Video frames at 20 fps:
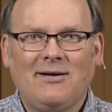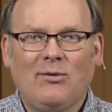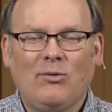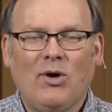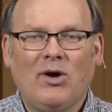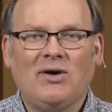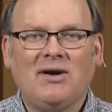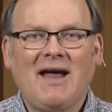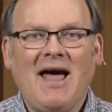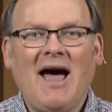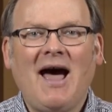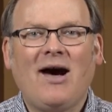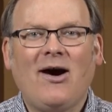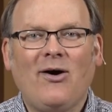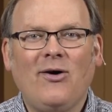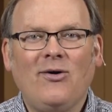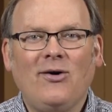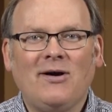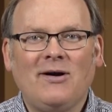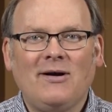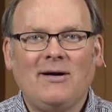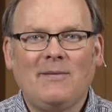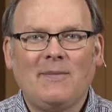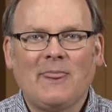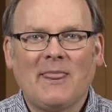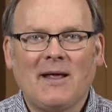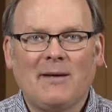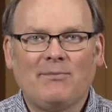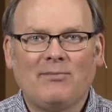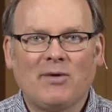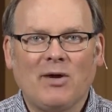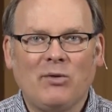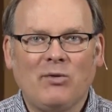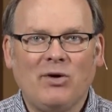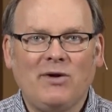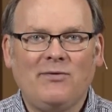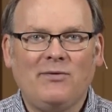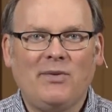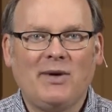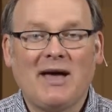Well, now
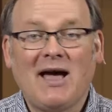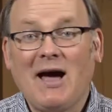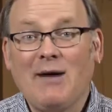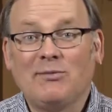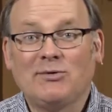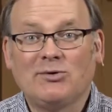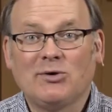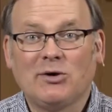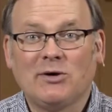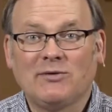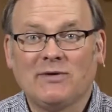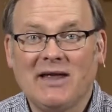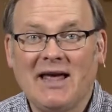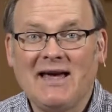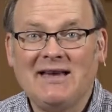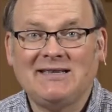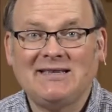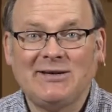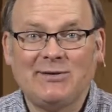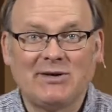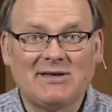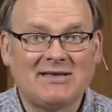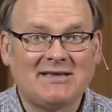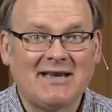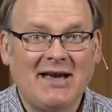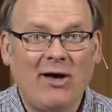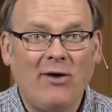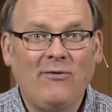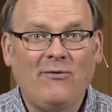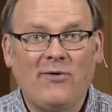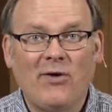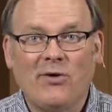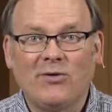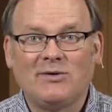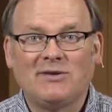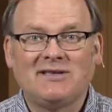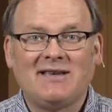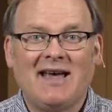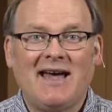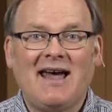we've become sort of lazy with cell
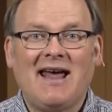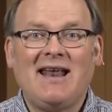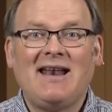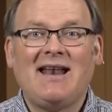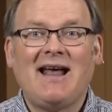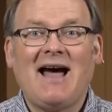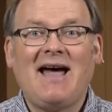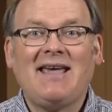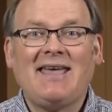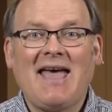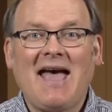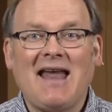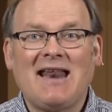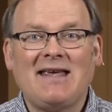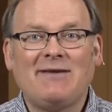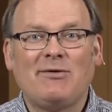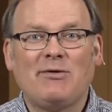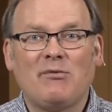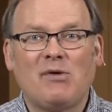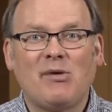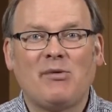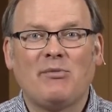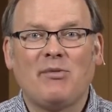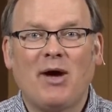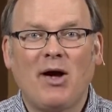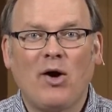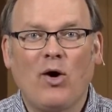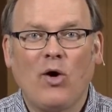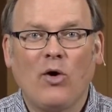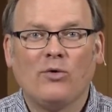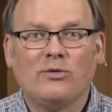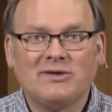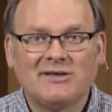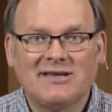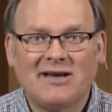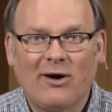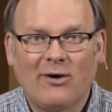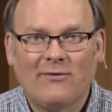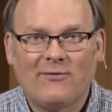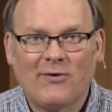phones, and I can't even remember my own
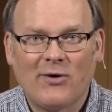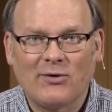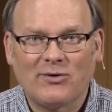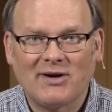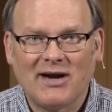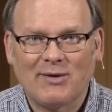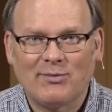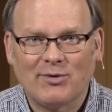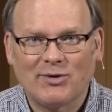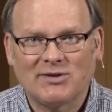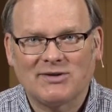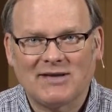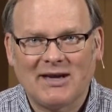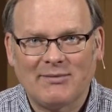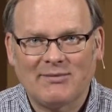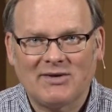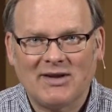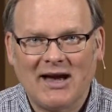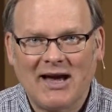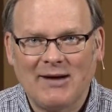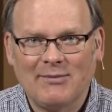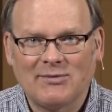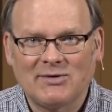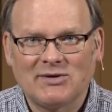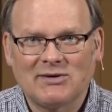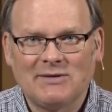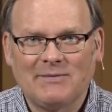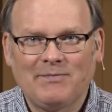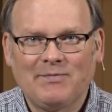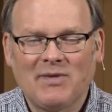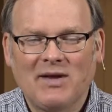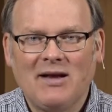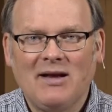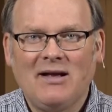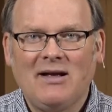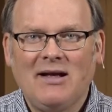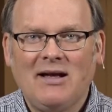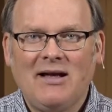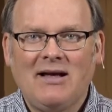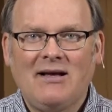cell phone number sometimes.
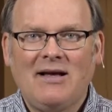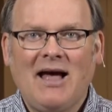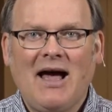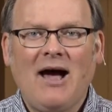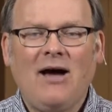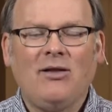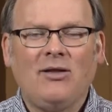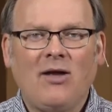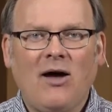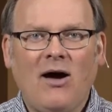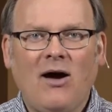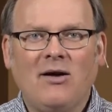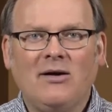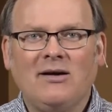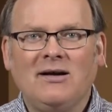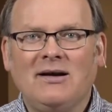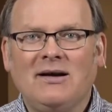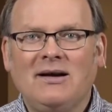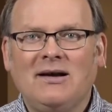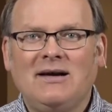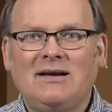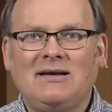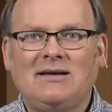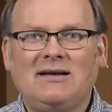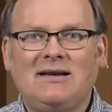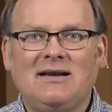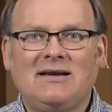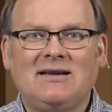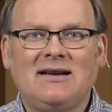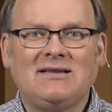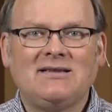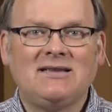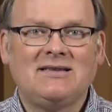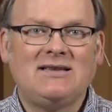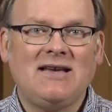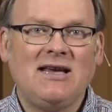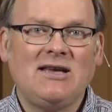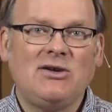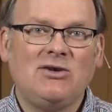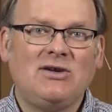How long does it
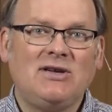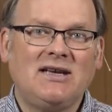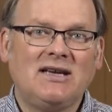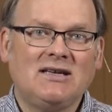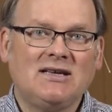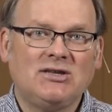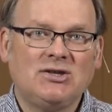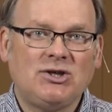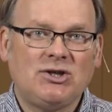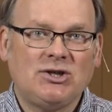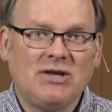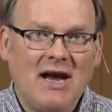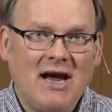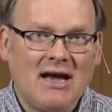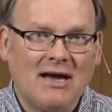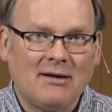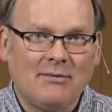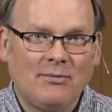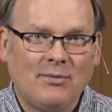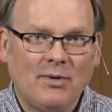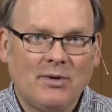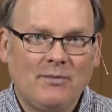take you to get in shape?